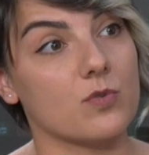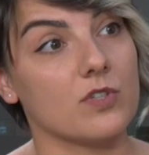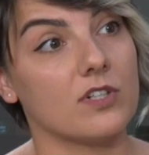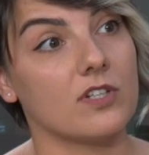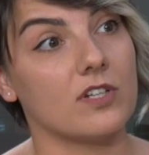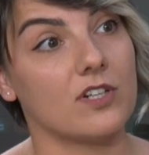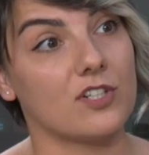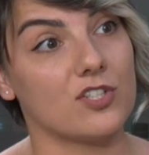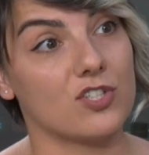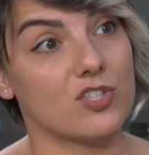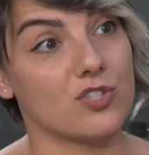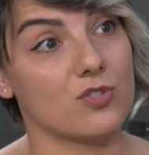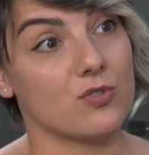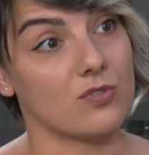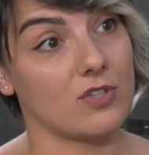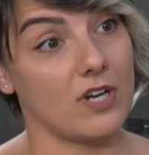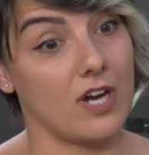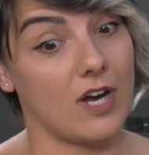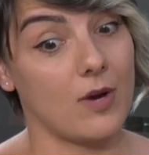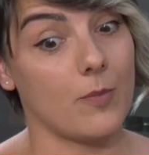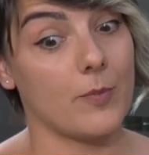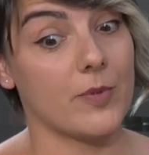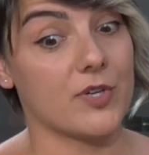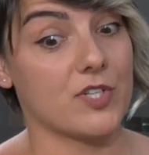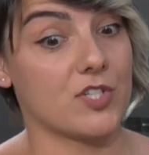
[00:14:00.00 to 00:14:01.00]
we're not sure
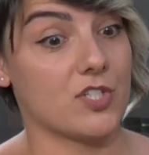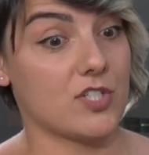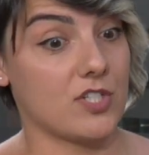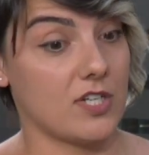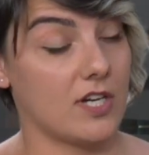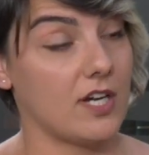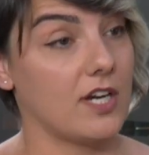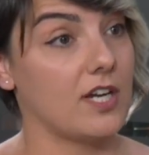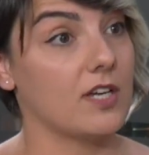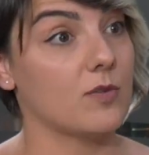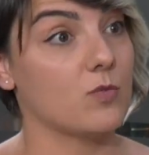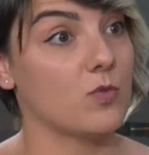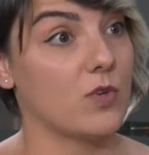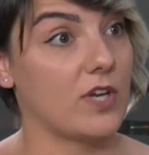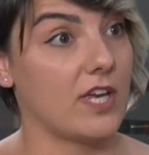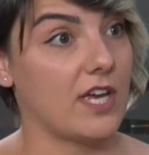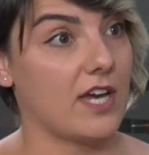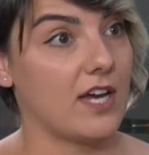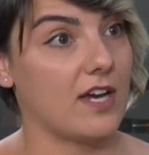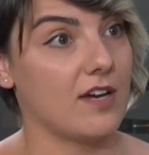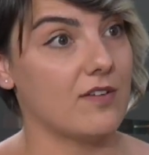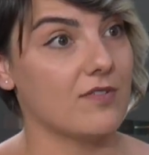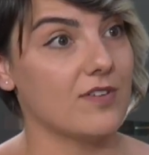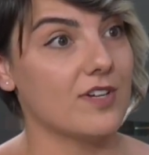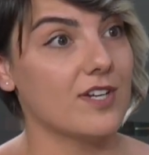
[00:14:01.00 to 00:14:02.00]
how much time we
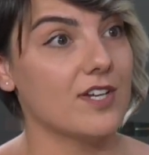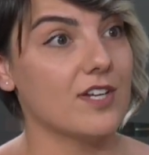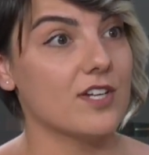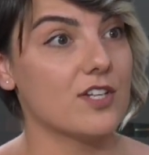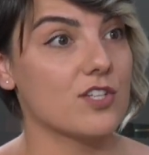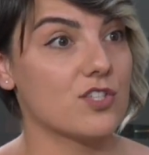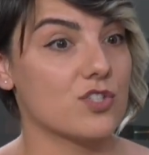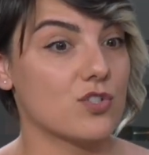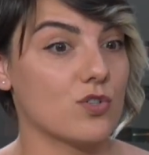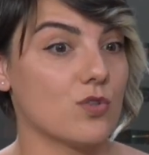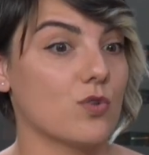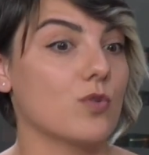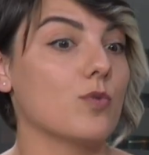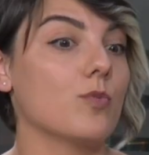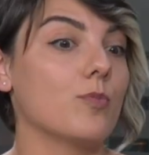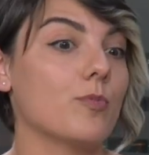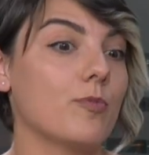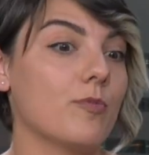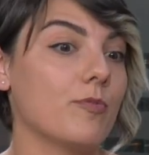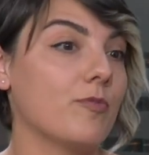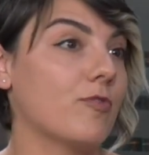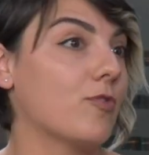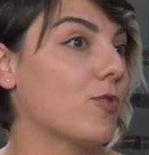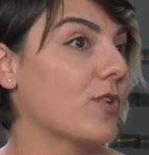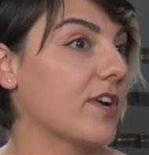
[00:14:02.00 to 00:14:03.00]
have. Mm-hmm. So,
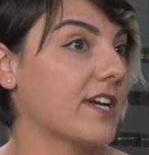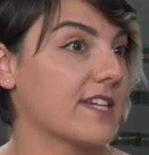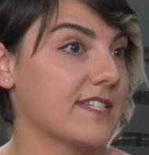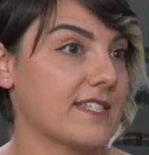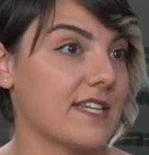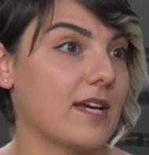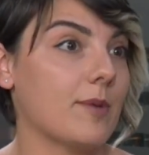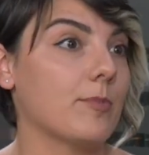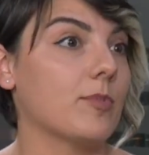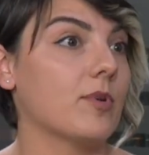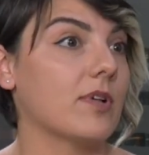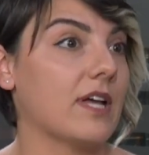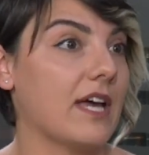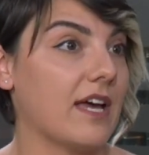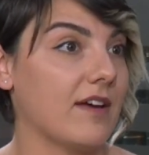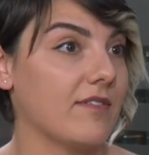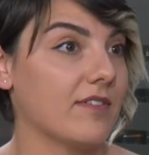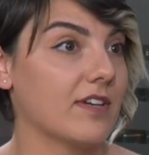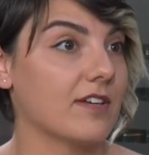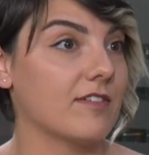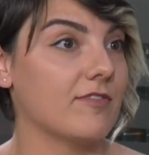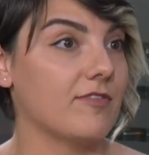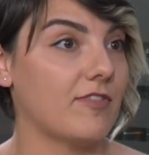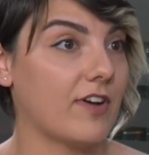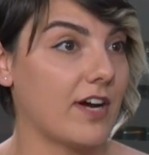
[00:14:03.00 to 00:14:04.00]
for example,
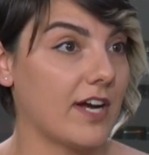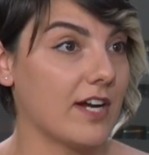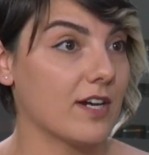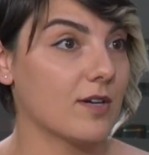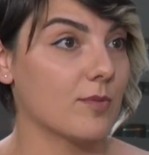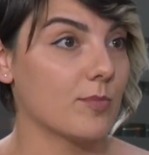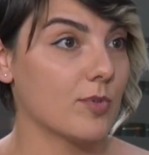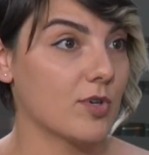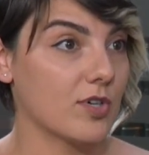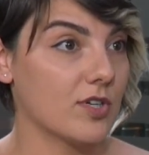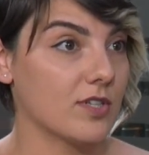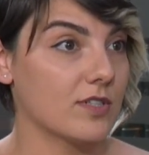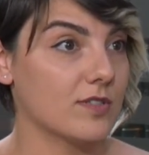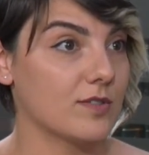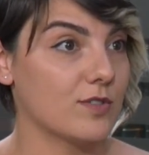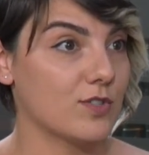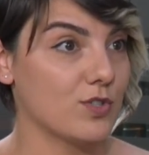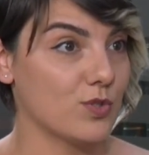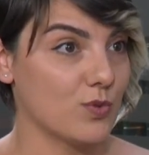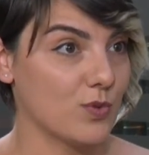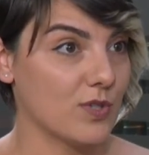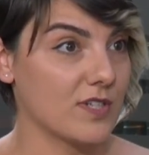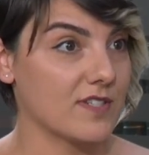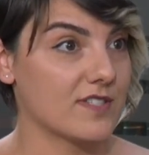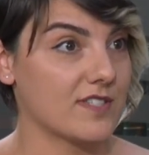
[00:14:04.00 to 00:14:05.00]
having Firebird
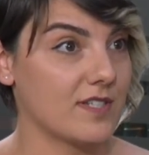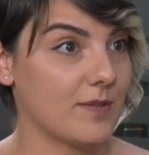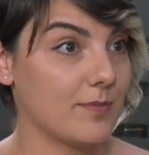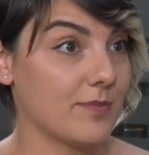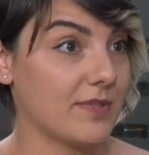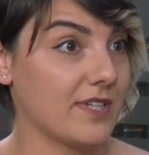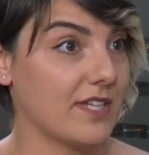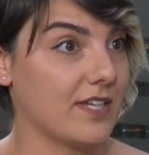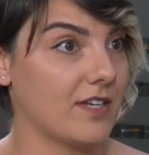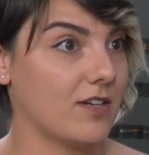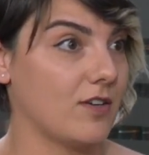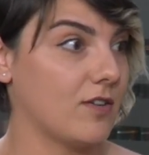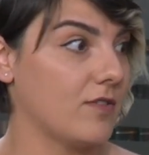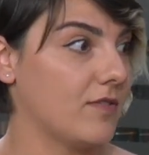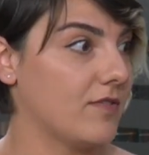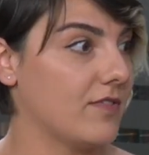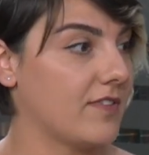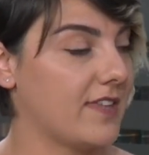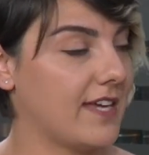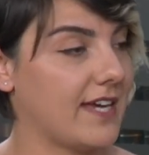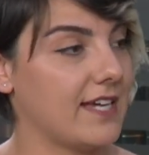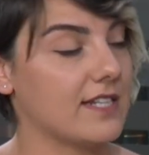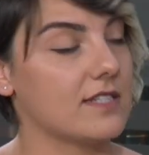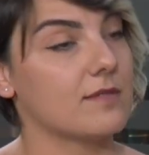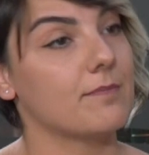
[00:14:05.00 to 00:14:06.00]
doing something
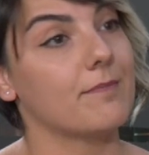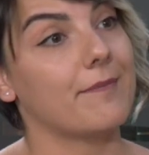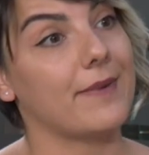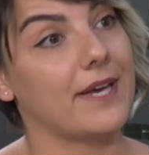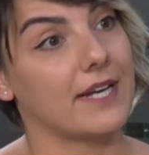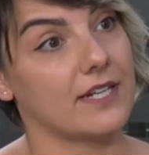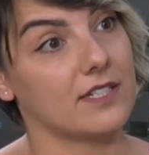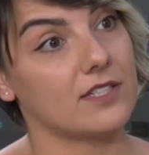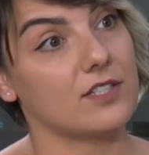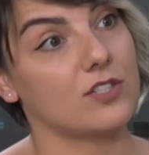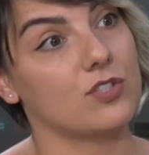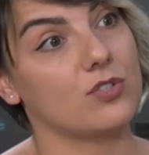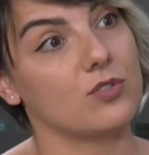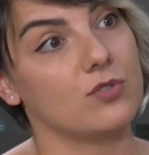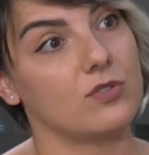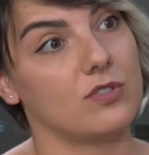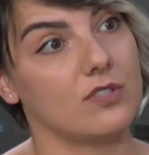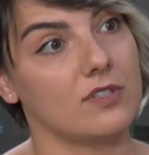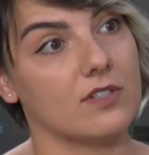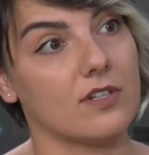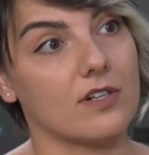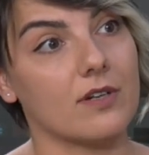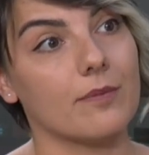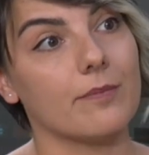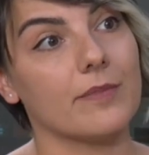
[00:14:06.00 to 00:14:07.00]
of that magnitude
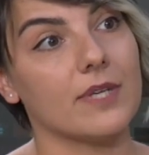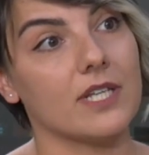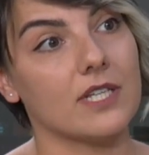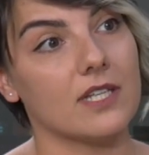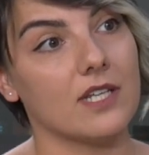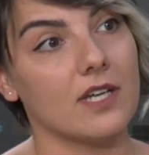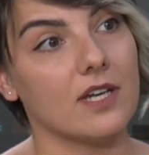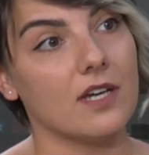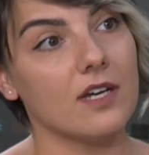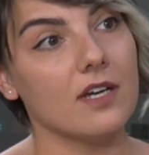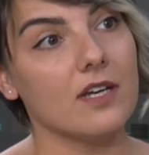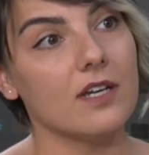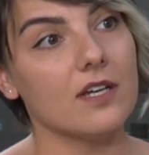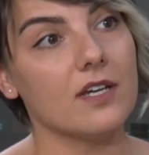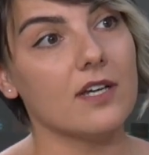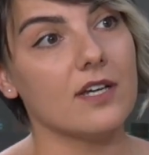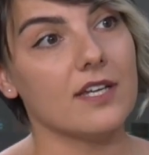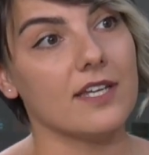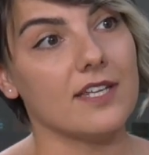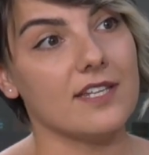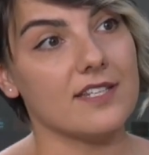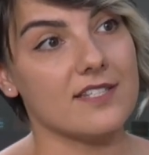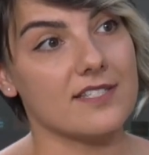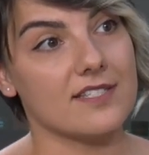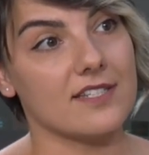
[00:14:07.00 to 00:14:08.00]
in Armenia
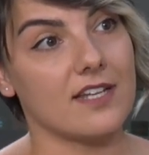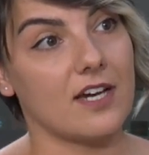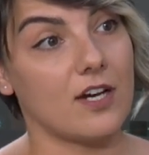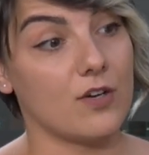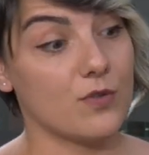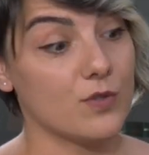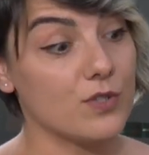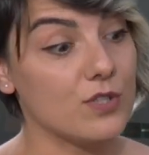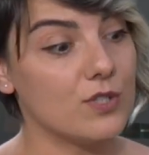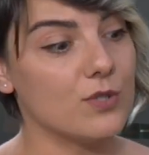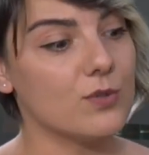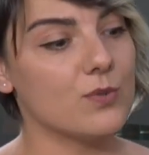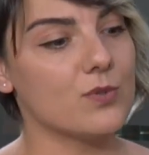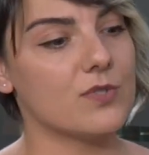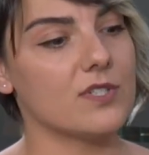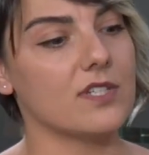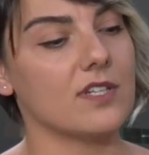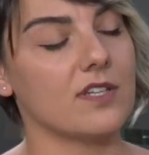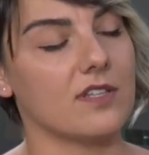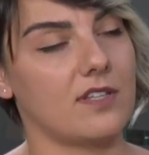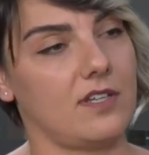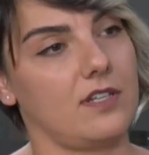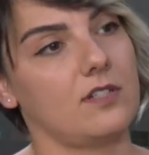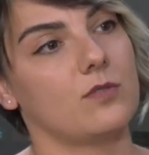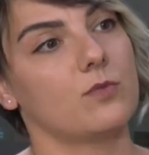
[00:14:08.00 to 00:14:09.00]
is now
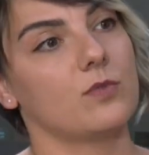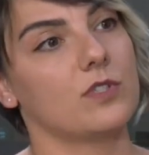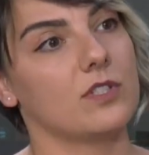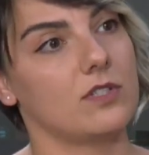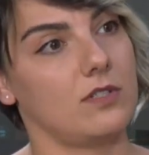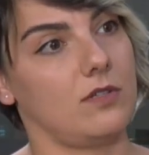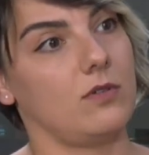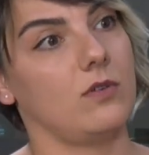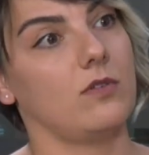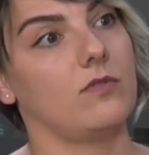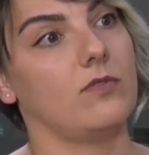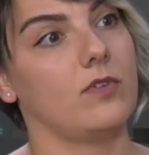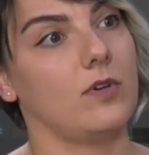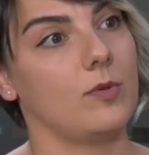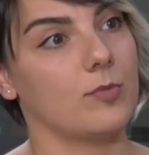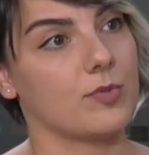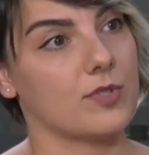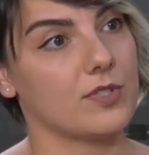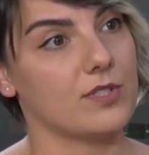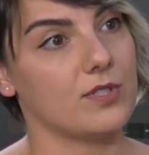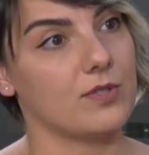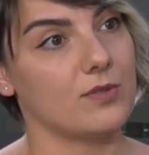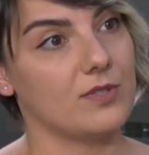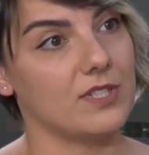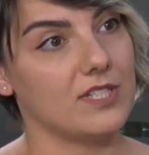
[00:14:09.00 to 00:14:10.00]
using that window of
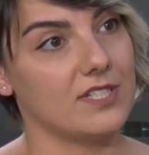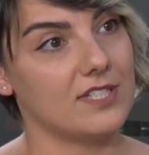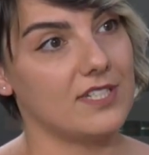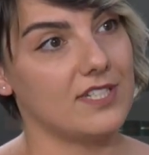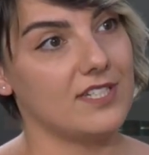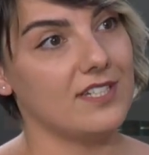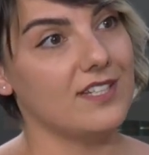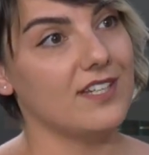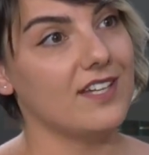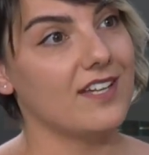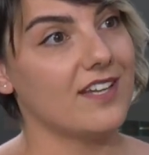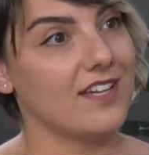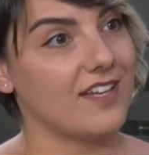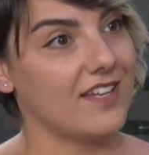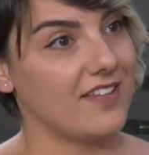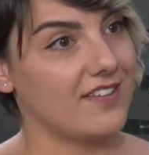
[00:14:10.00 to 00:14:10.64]
opportunity.